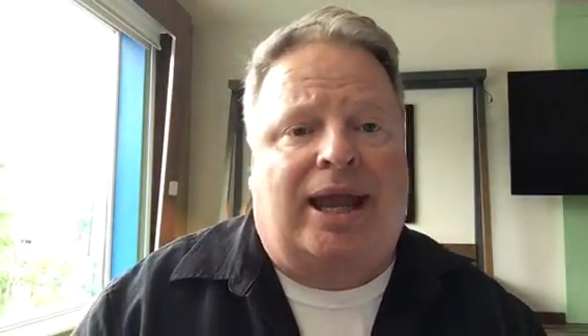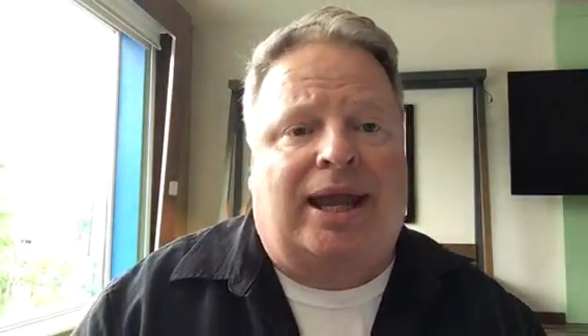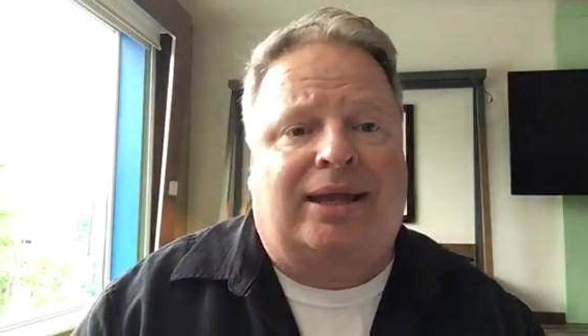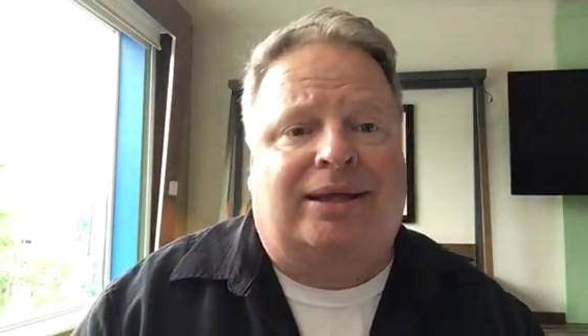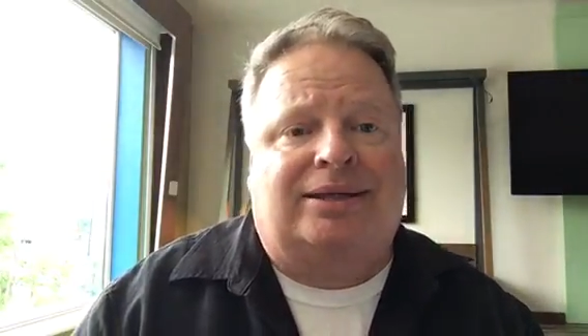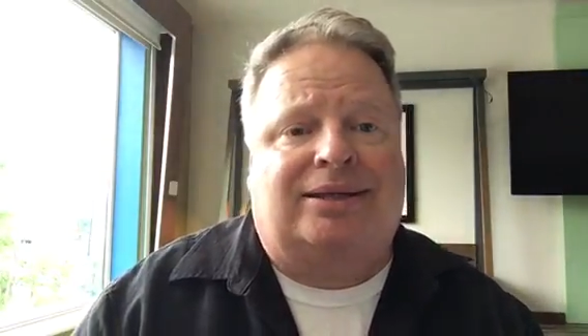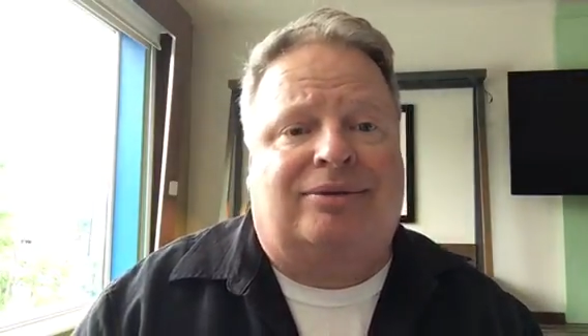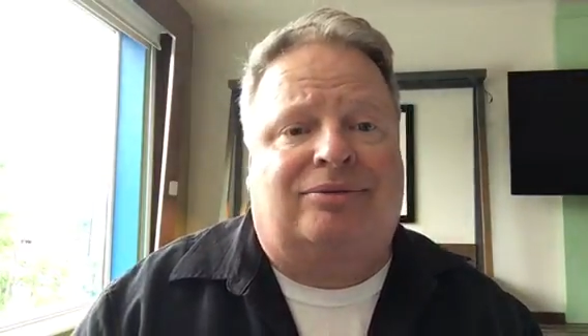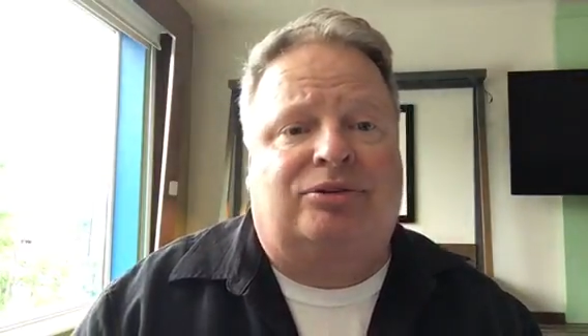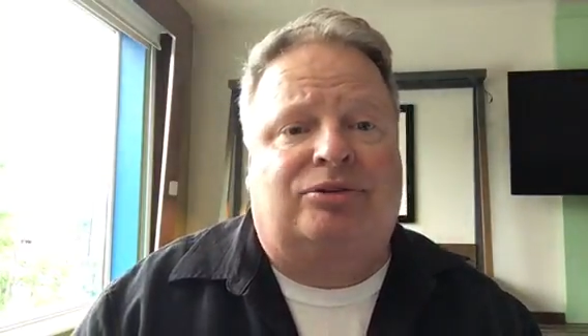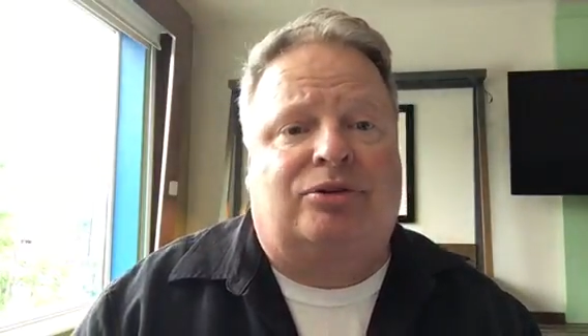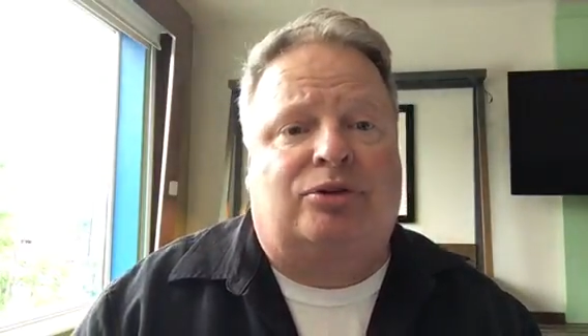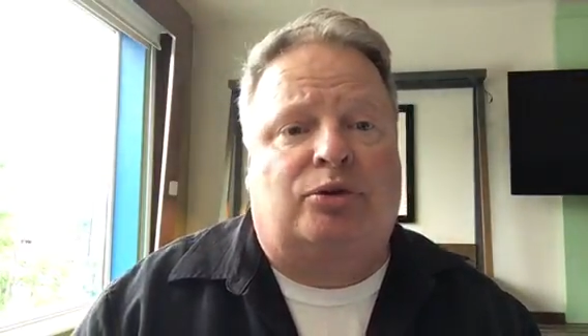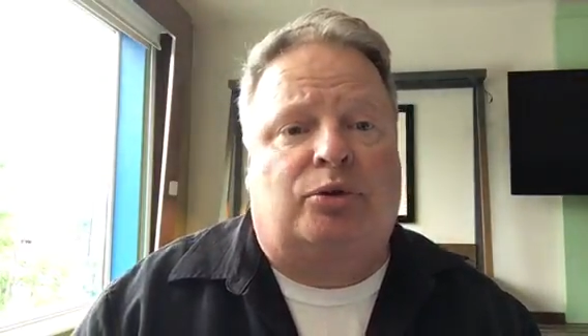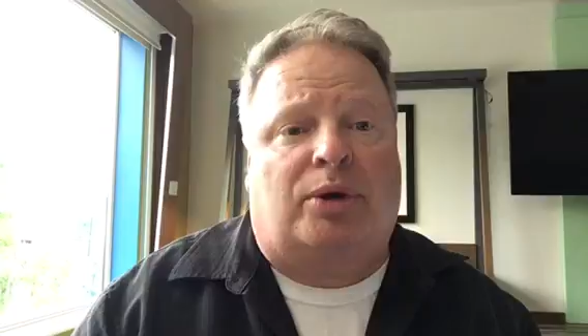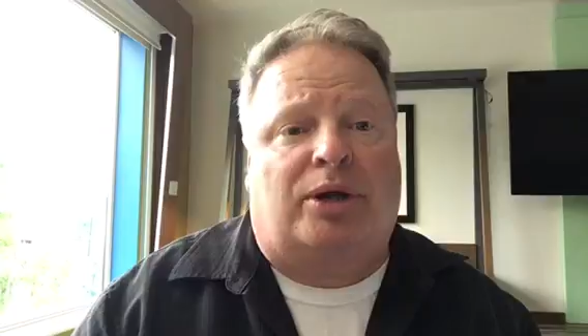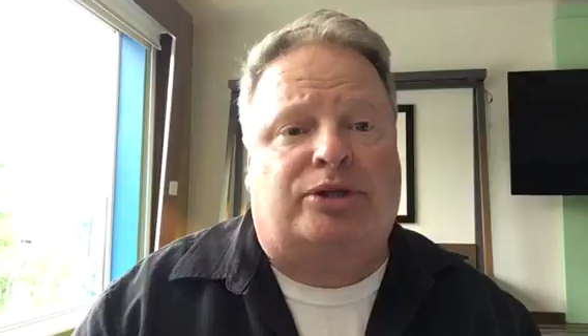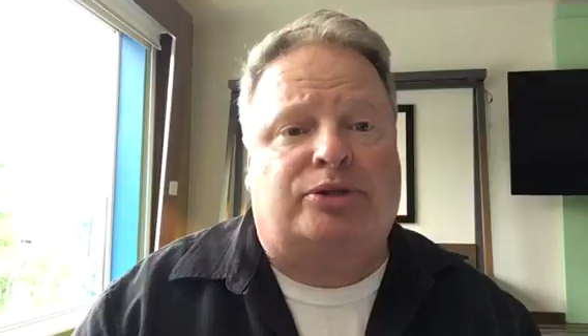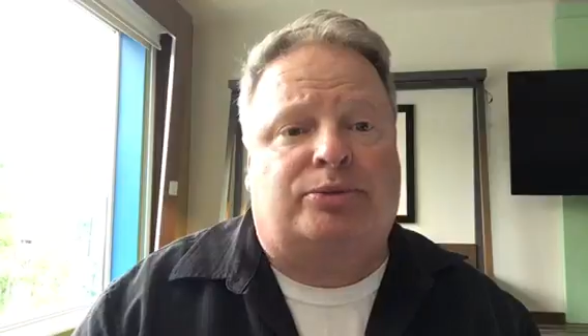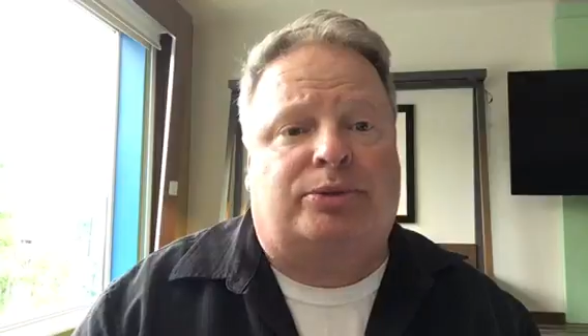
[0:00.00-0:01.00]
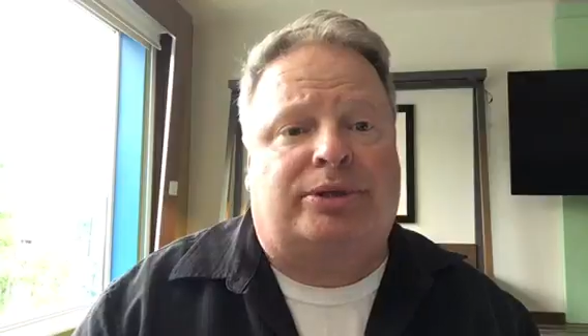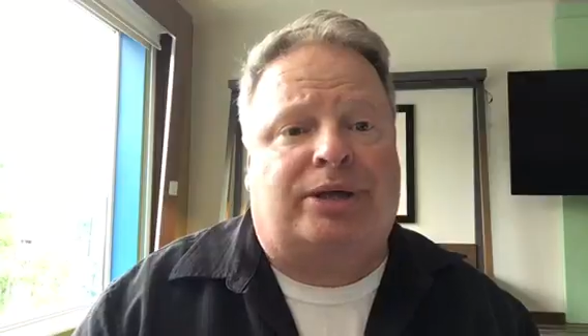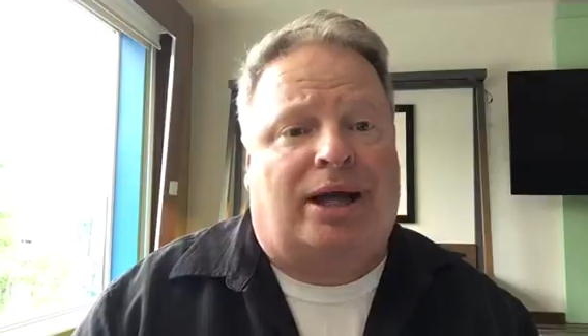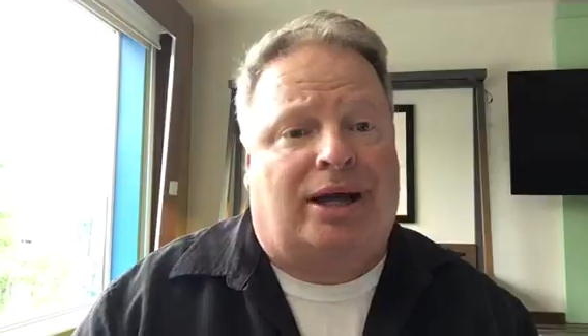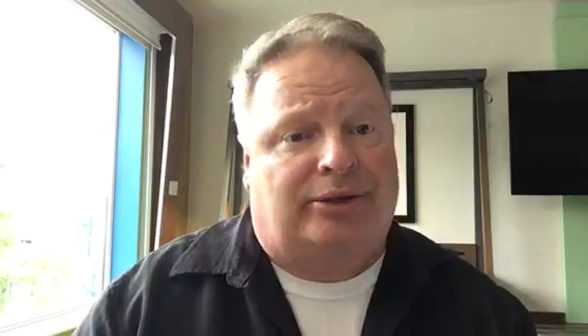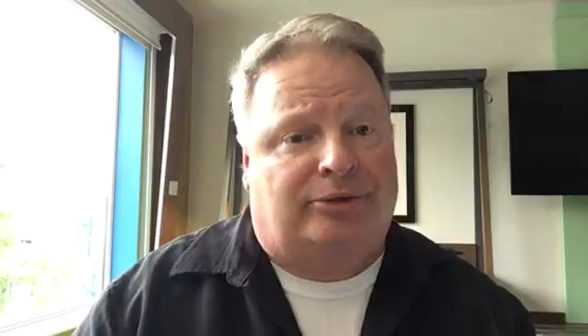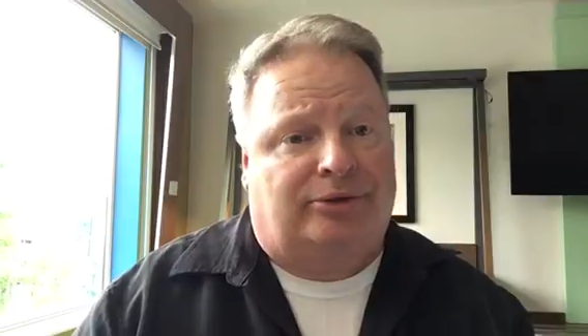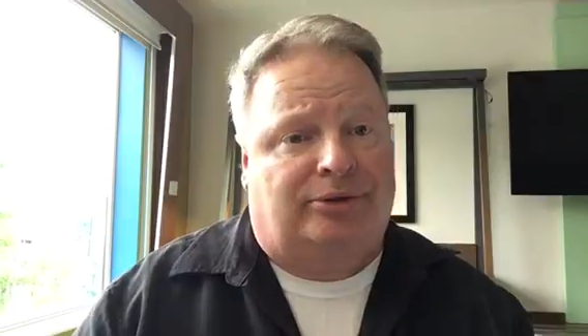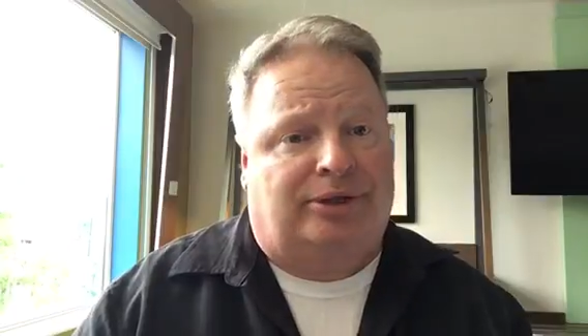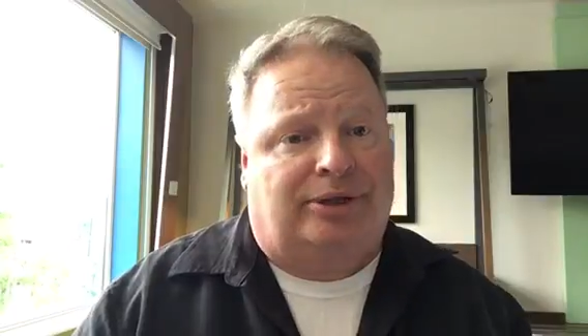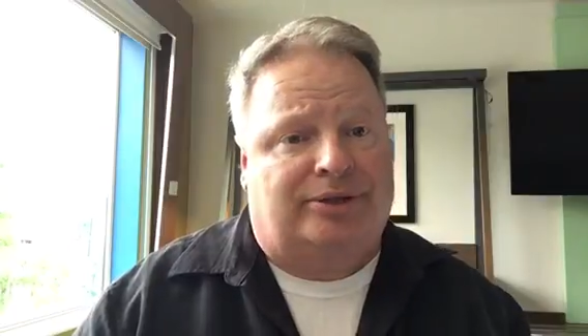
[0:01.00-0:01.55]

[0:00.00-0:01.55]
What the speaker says: and give it to the graduate on your